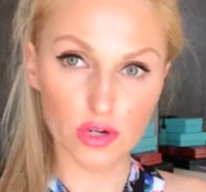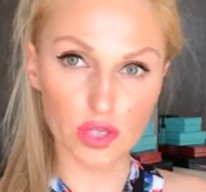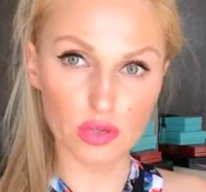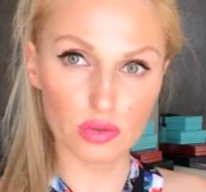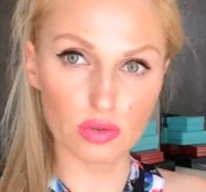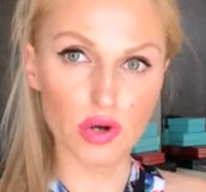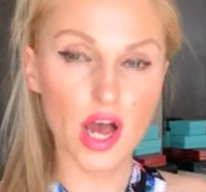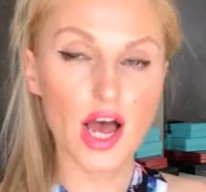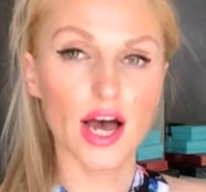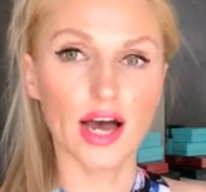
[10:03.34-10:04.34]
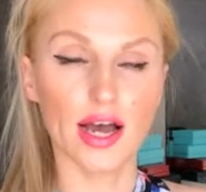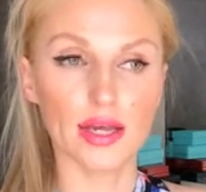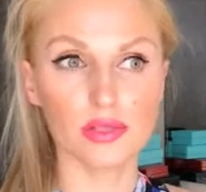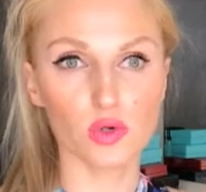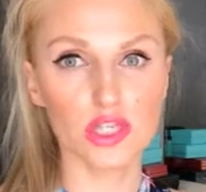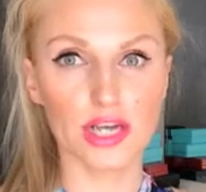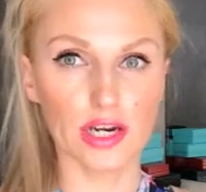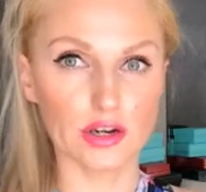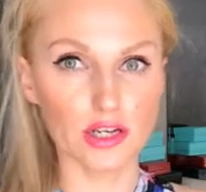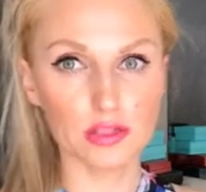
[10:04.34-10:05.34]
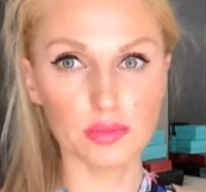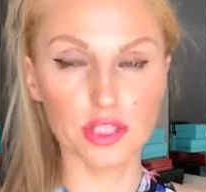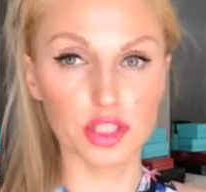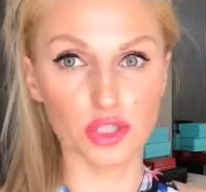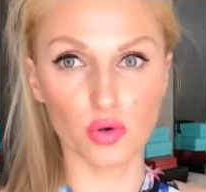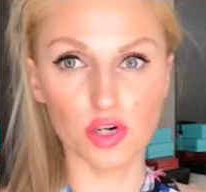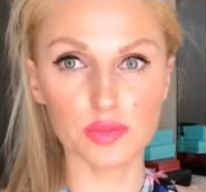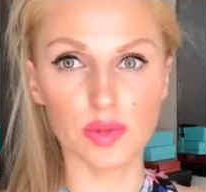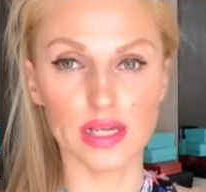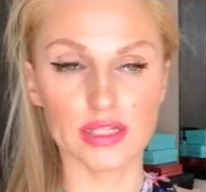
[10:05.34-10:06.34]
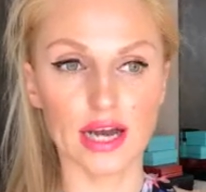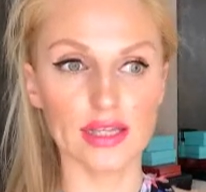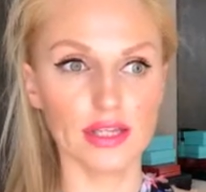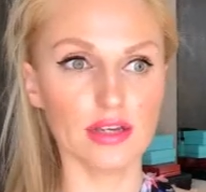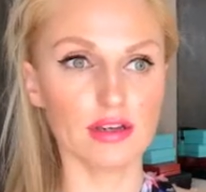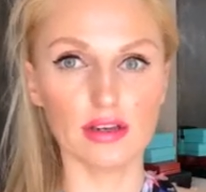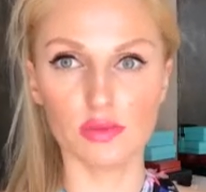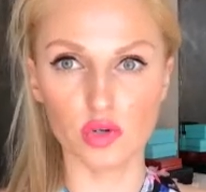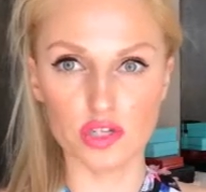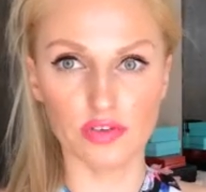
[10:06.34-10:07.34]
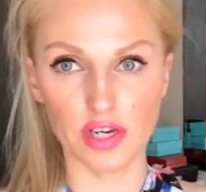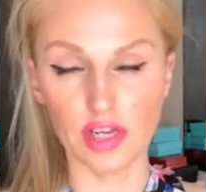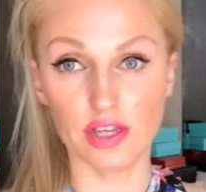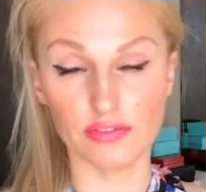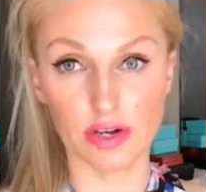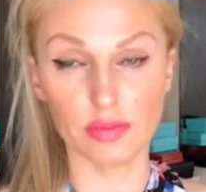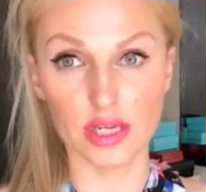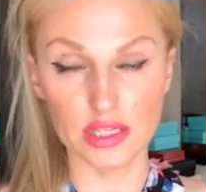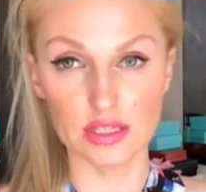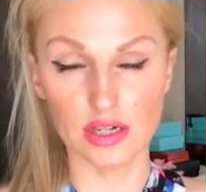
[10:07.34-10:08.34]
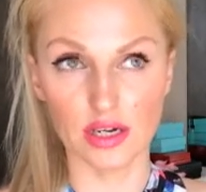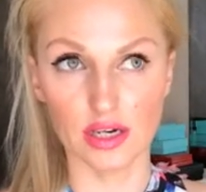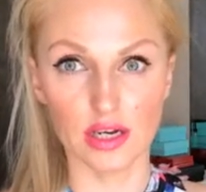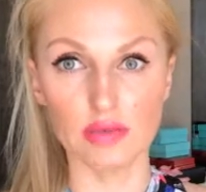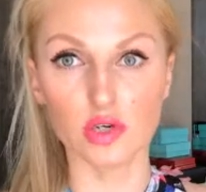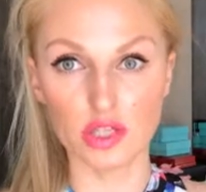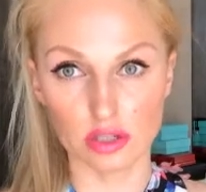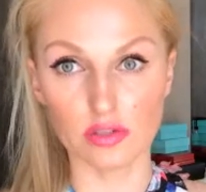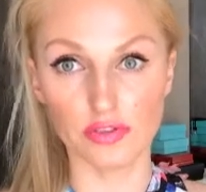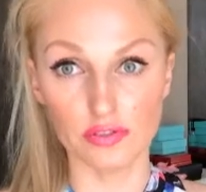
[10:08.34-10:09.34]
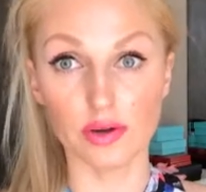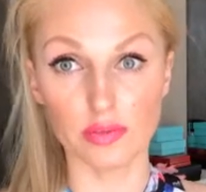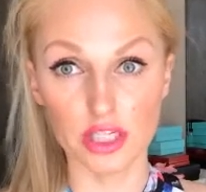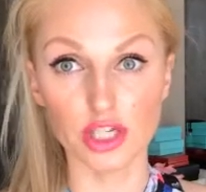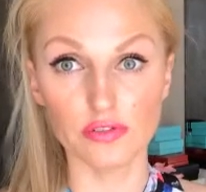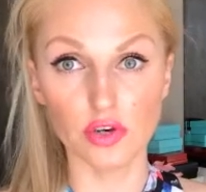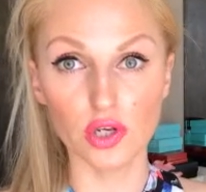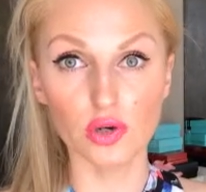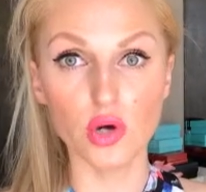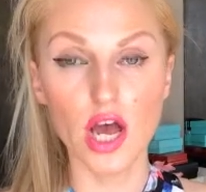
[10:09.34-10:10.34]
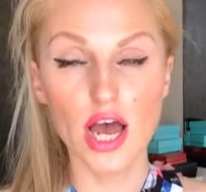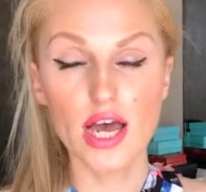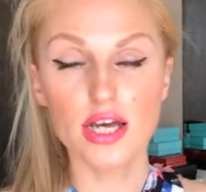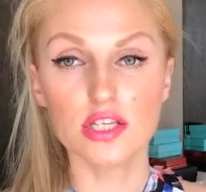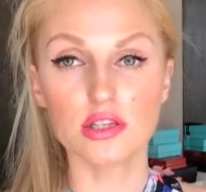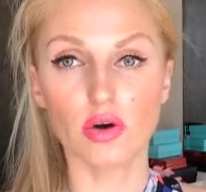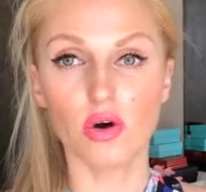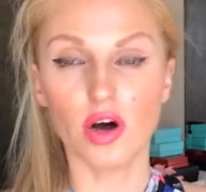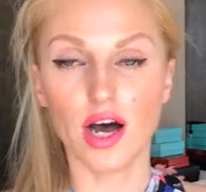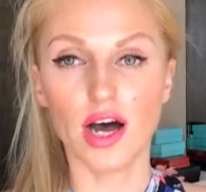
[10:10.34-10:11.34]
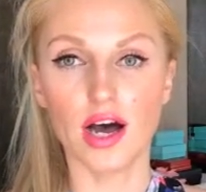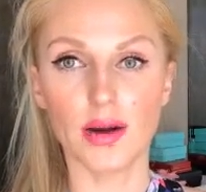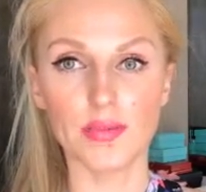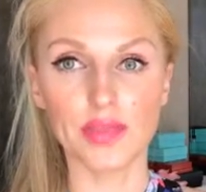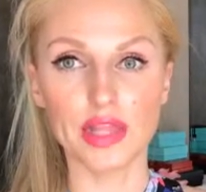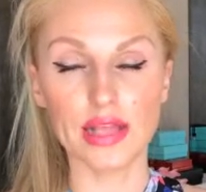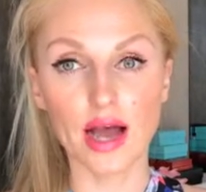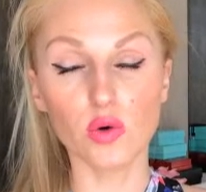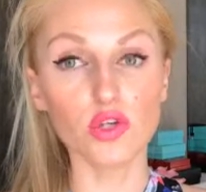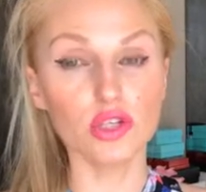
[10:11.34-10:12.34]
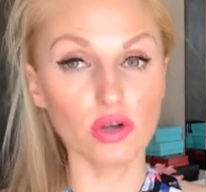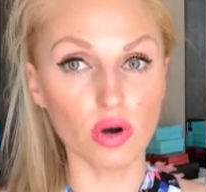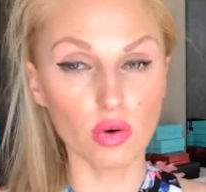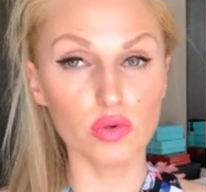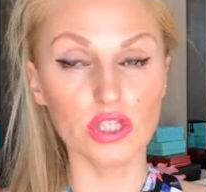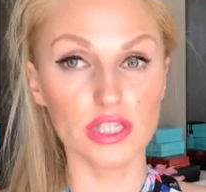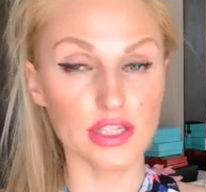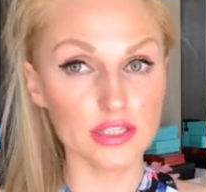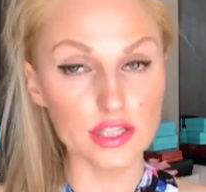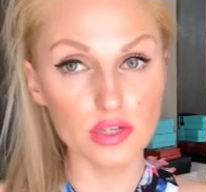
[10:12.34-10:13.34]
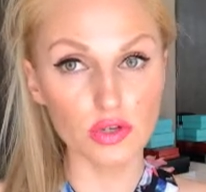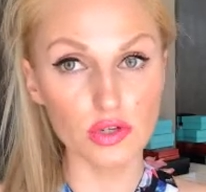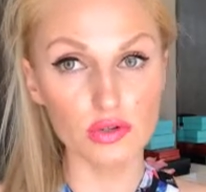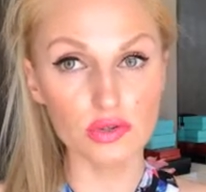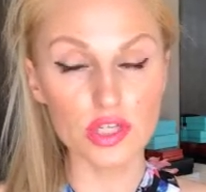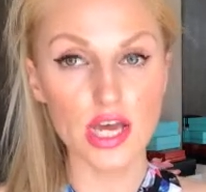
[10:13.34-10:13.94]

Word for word: you uh, it was kind of a little bit short but I think it was very informative uh, it was a lot of information for you so um, now you know what tenors to use